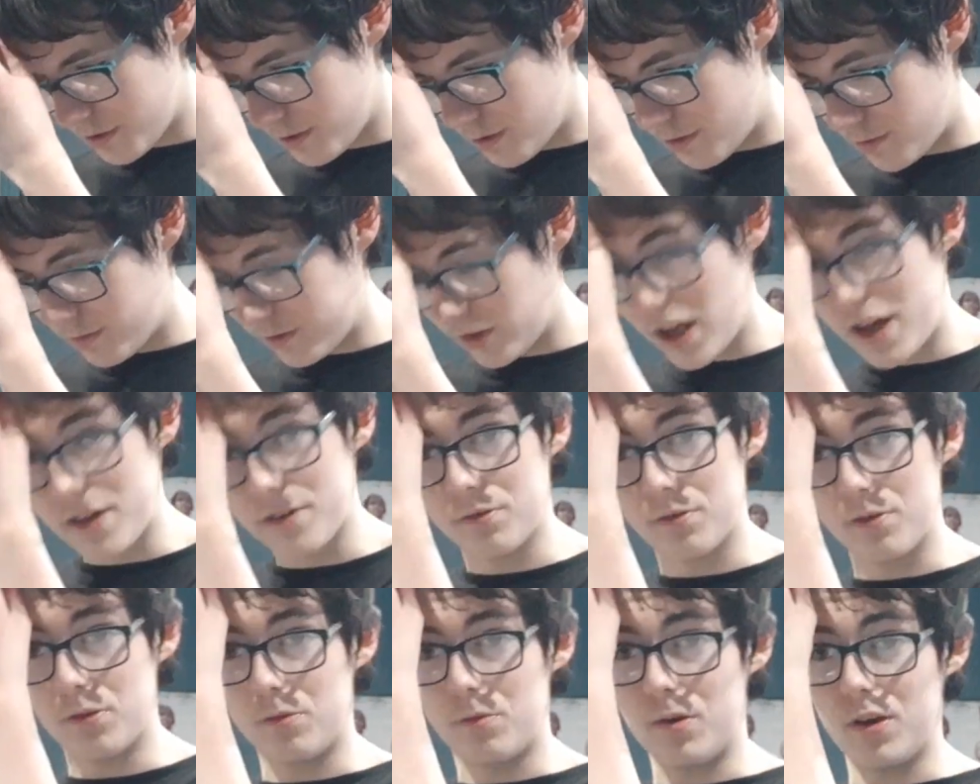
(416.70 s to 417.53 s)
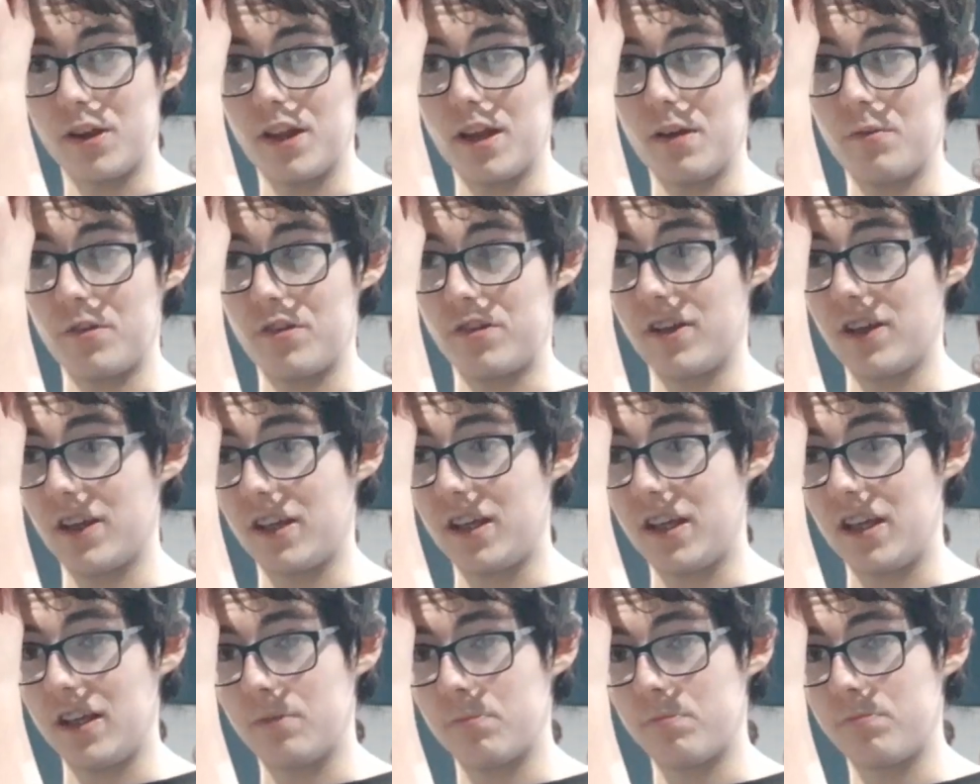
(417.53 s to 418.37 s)
awful. I don't know what they were
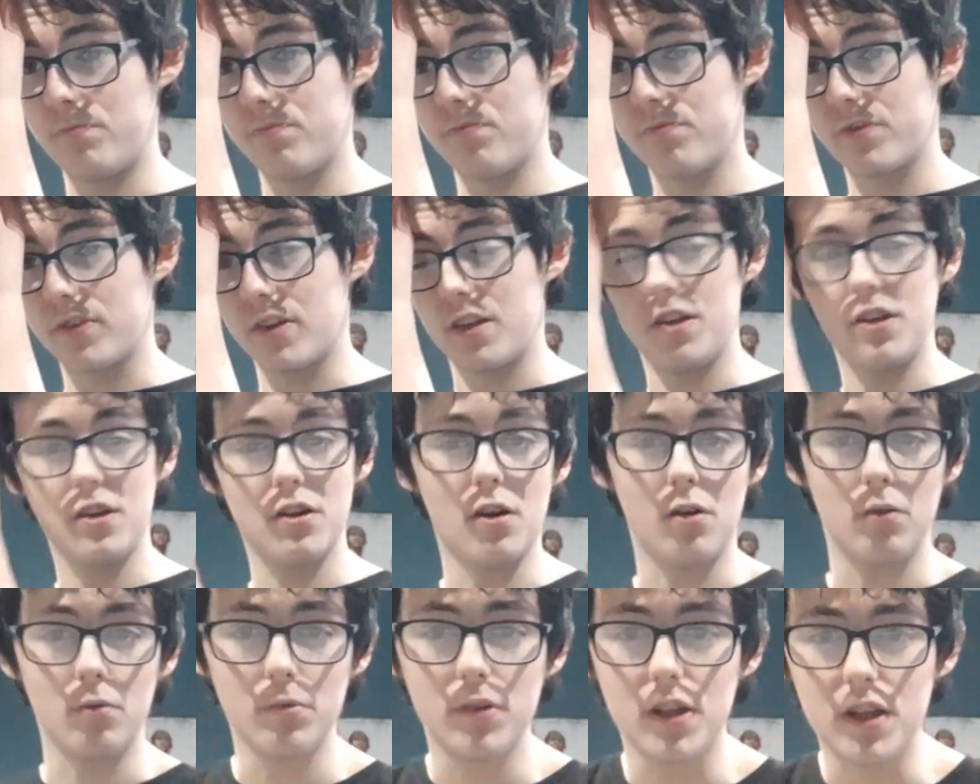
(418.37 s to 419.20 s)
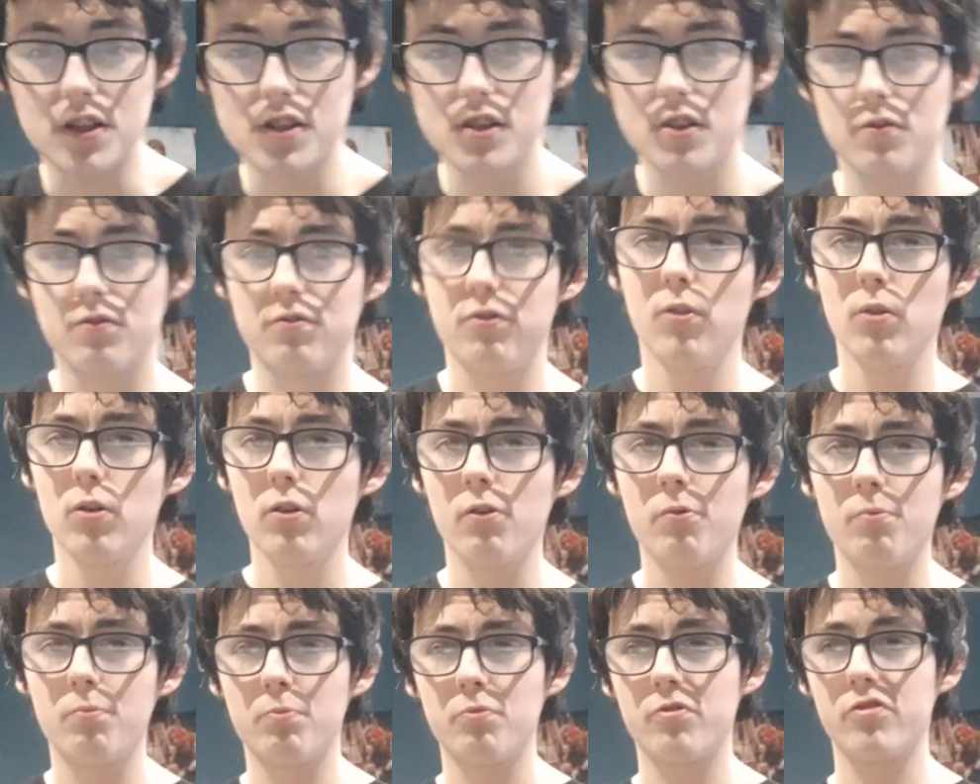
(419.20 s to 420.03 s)
thinking. It's full
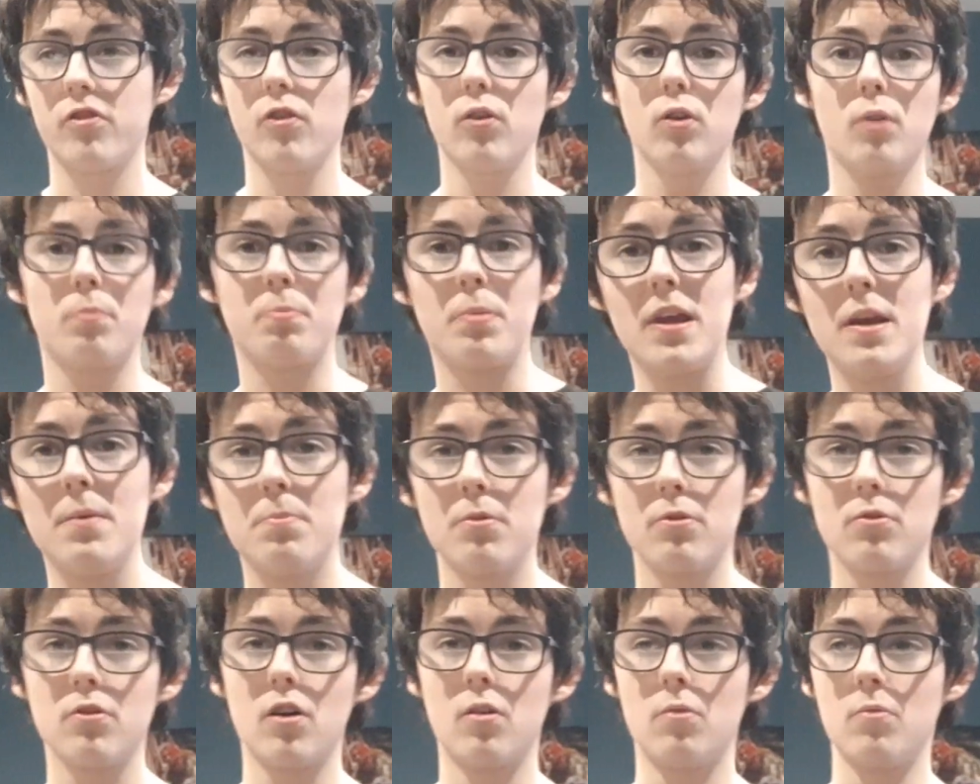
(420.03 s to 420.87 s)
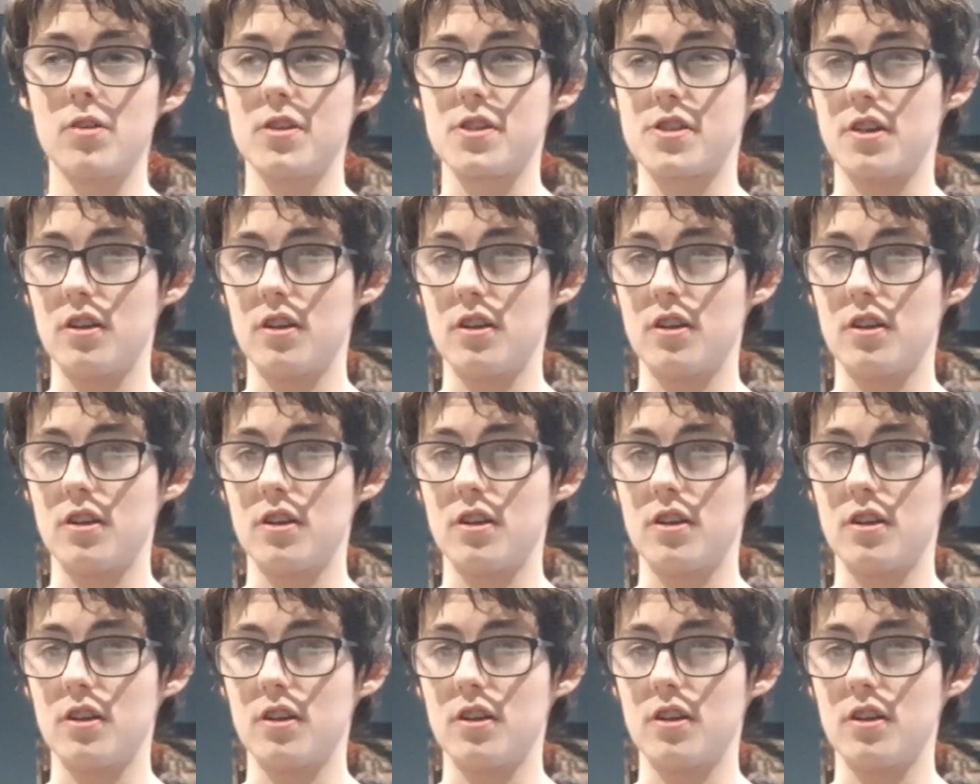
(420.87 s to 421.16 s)
of people no one's